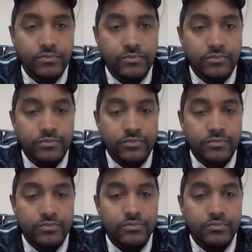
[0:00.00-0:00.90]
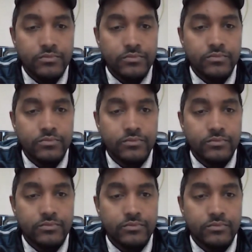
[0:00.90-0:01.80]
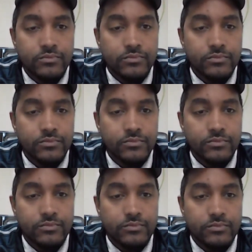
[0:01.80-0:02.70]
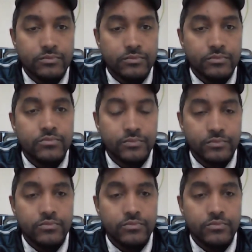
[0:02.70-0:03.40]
No words are spoken by the person on screen.